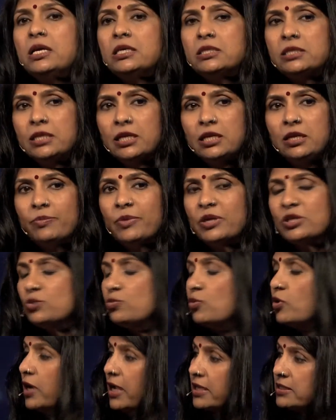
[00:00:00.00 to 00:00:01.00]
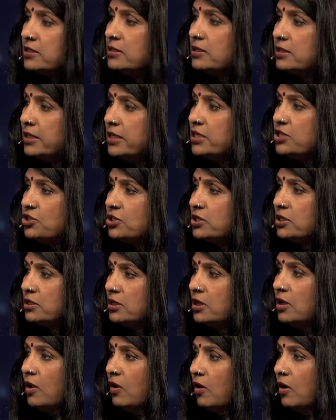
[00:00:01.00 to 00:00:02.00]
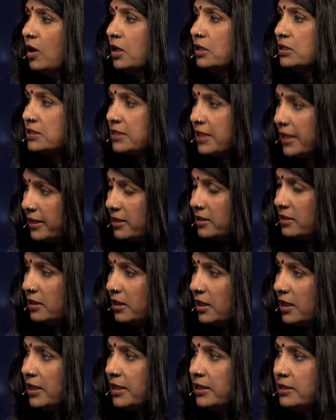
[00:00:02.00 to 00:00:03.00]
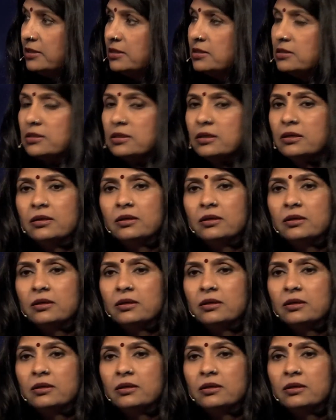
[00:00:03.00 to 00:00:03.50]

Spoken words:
is really much more acceleration on tech and